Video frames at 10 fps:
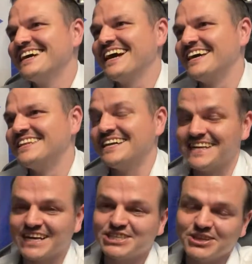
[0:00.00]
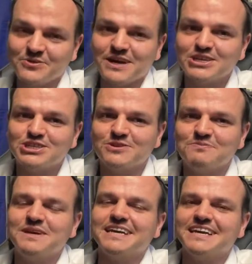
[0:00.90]
And that's actually the way you should
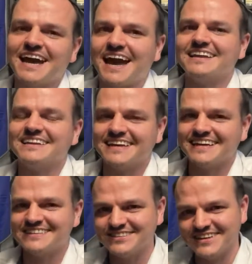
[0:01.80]
be handling it,